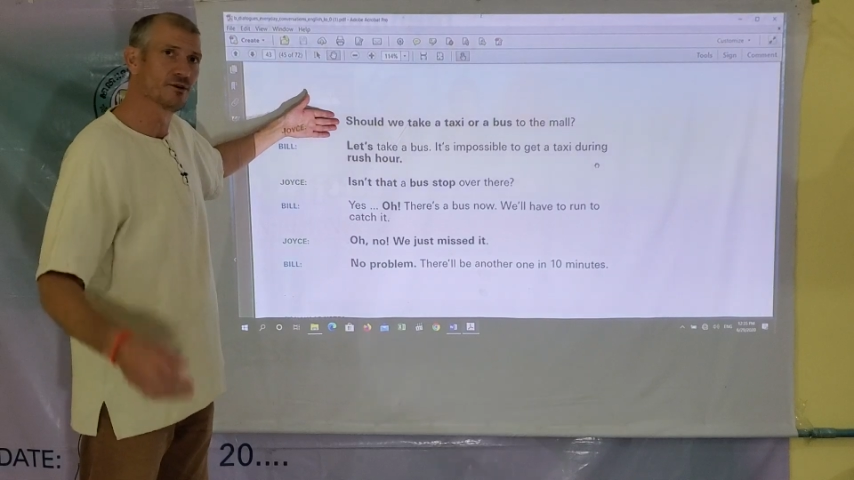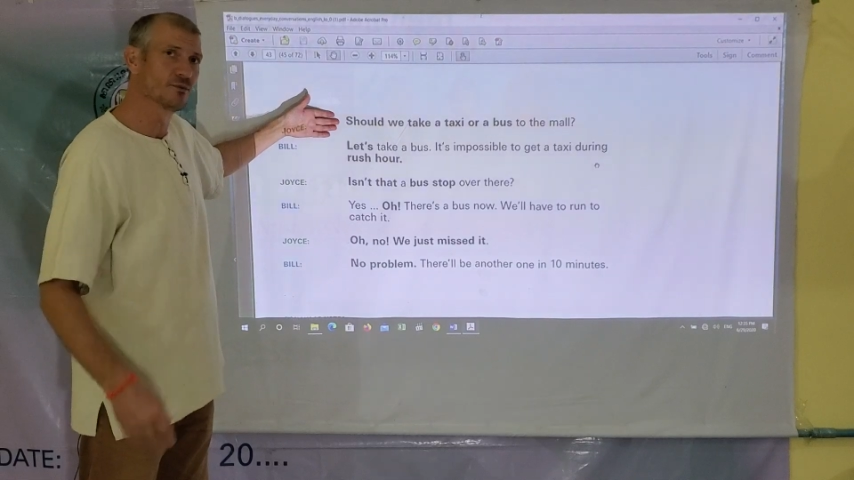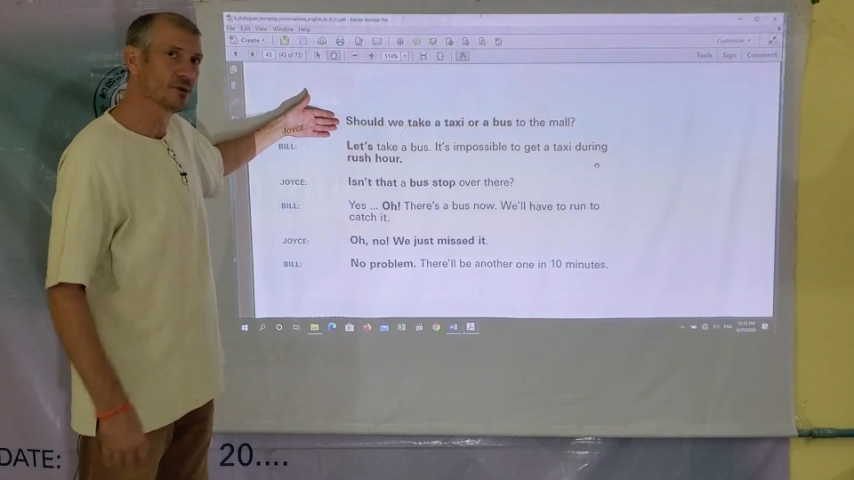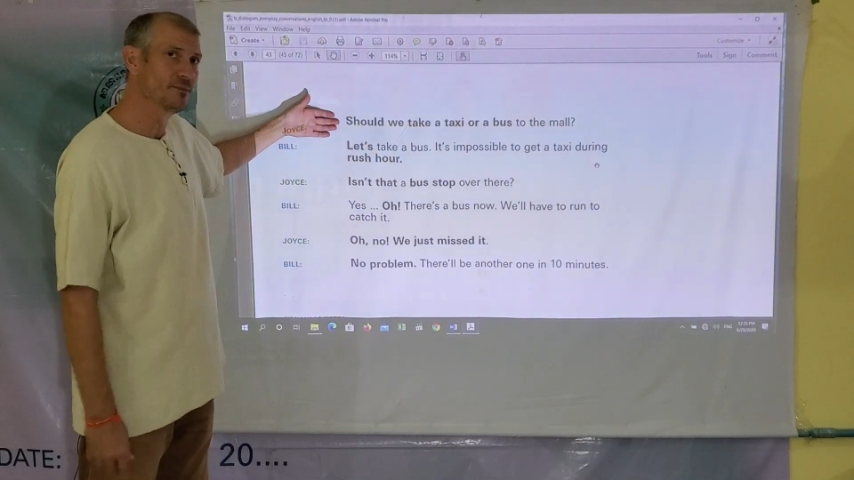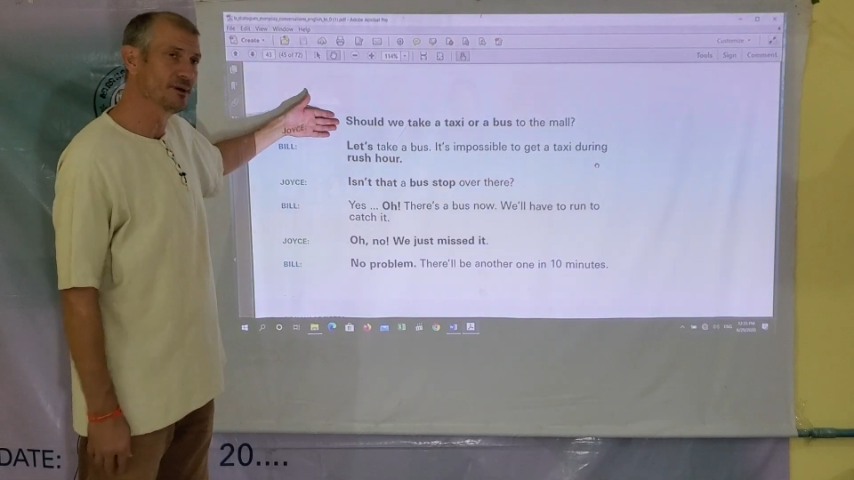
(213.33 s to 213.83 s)
to
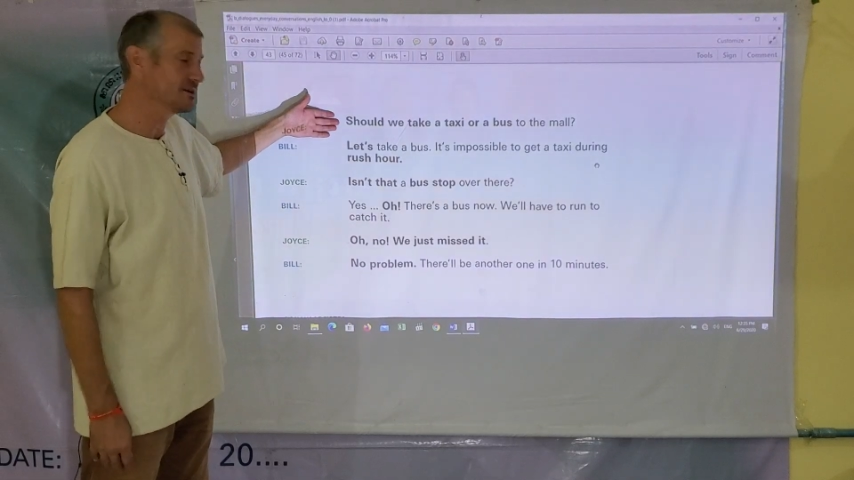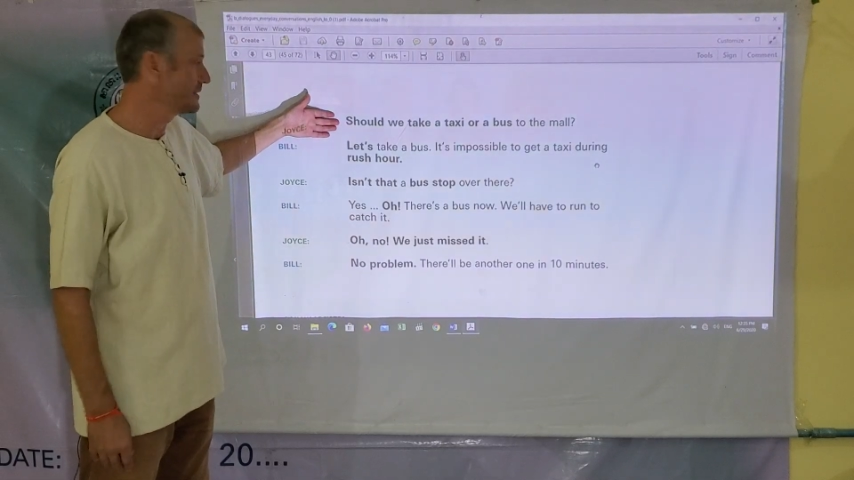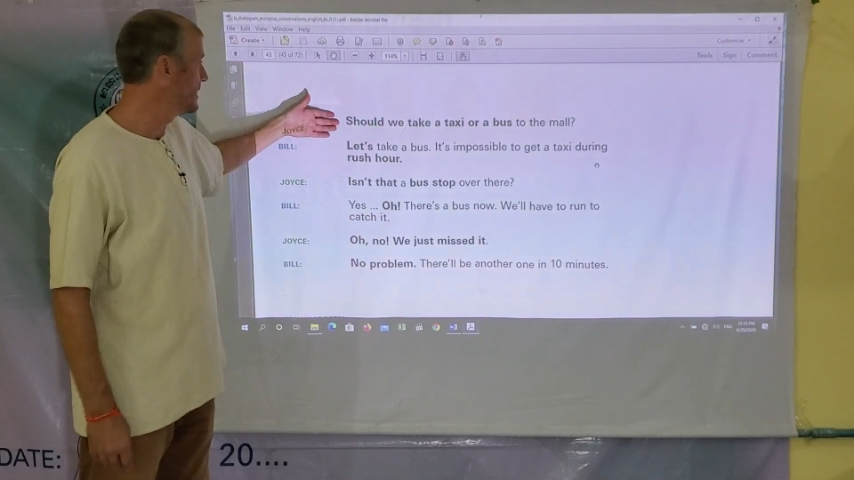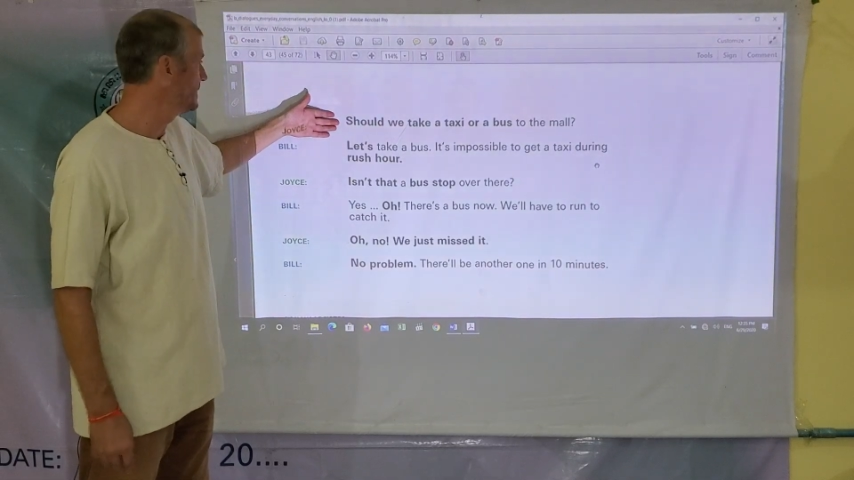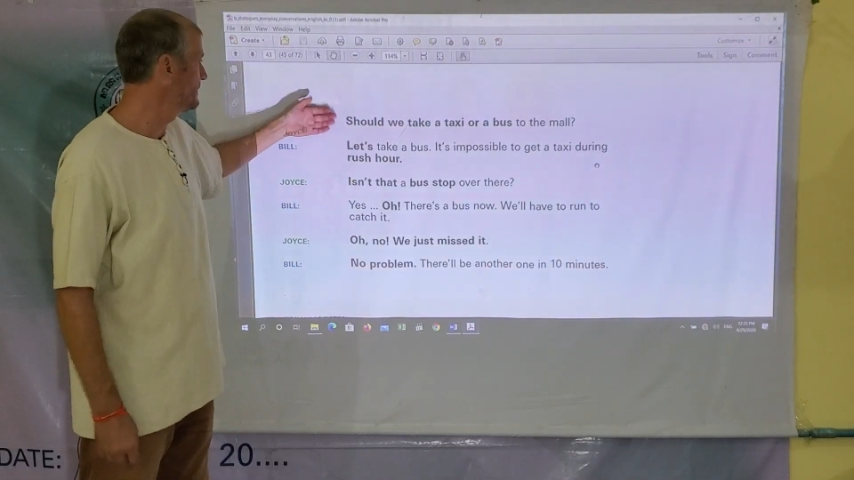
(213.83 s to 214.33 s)
repeat the
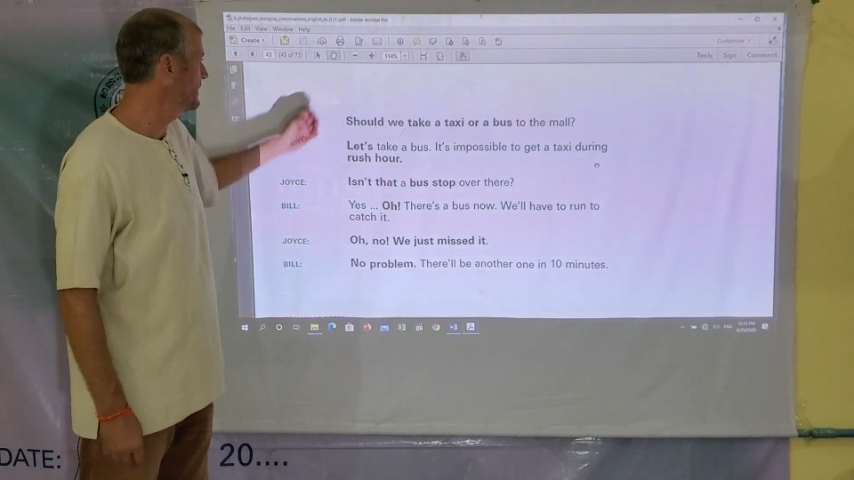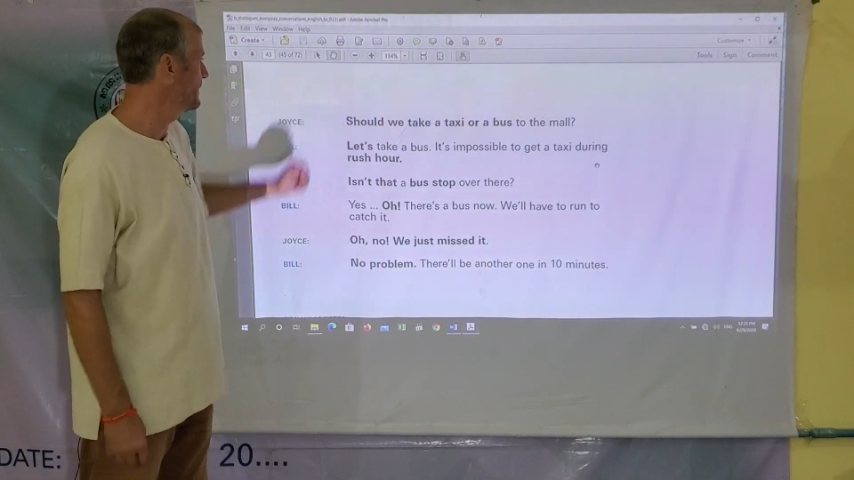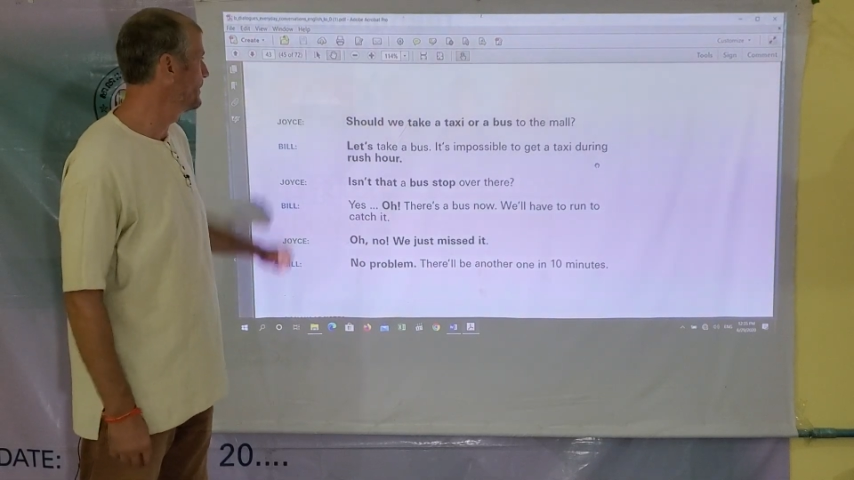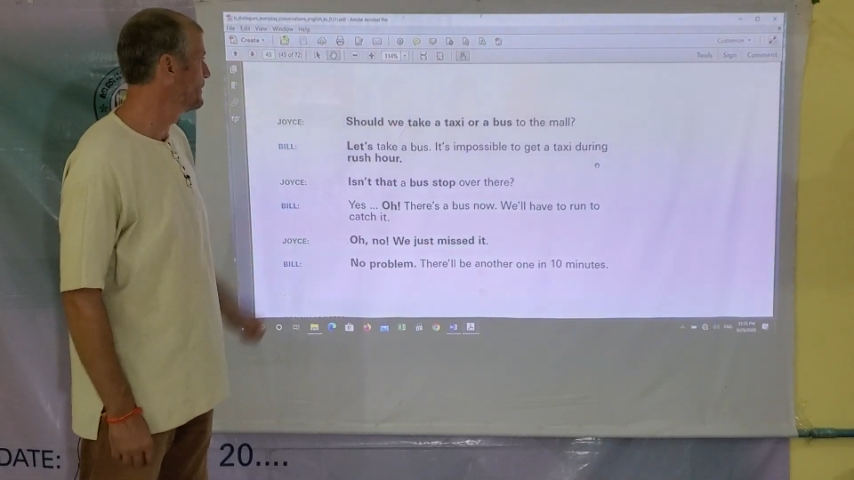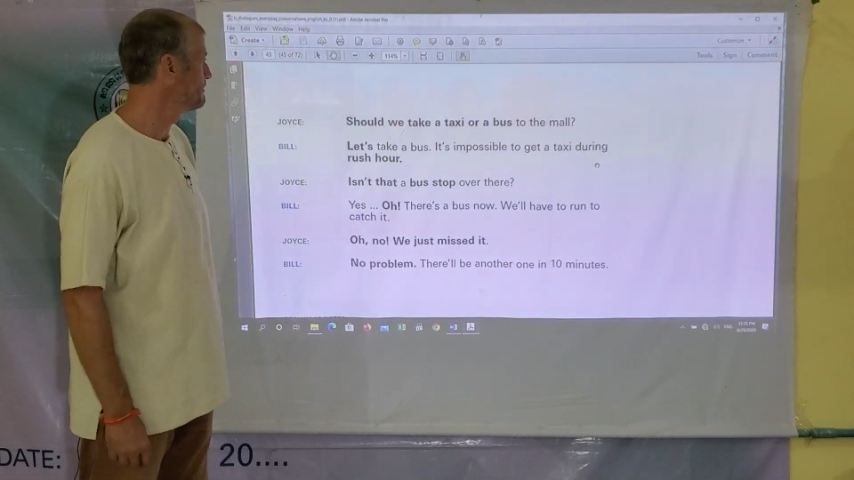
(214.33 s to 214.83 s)
line at
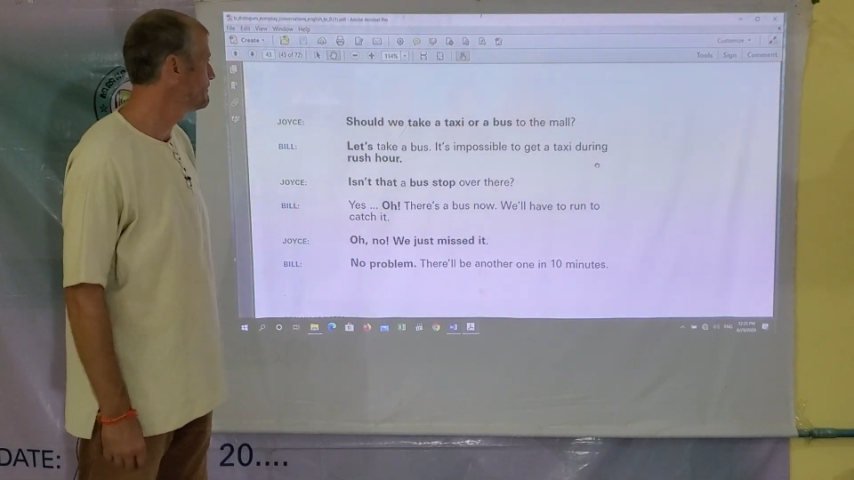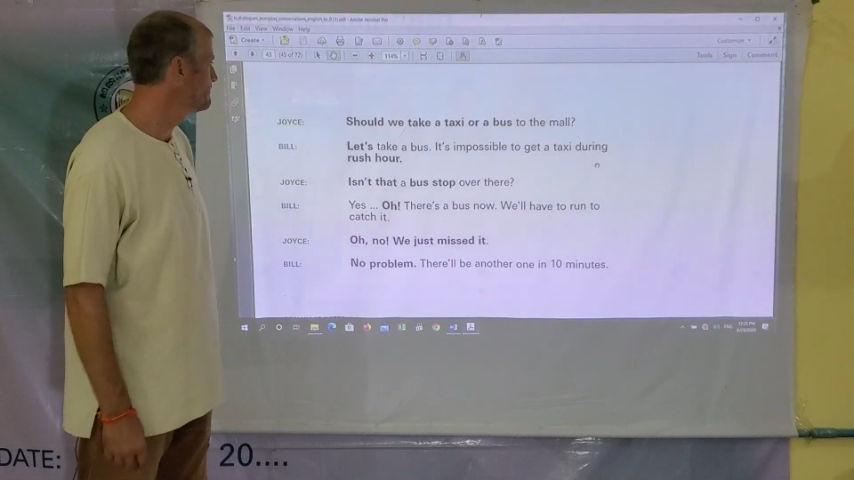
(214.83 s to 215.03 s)
home.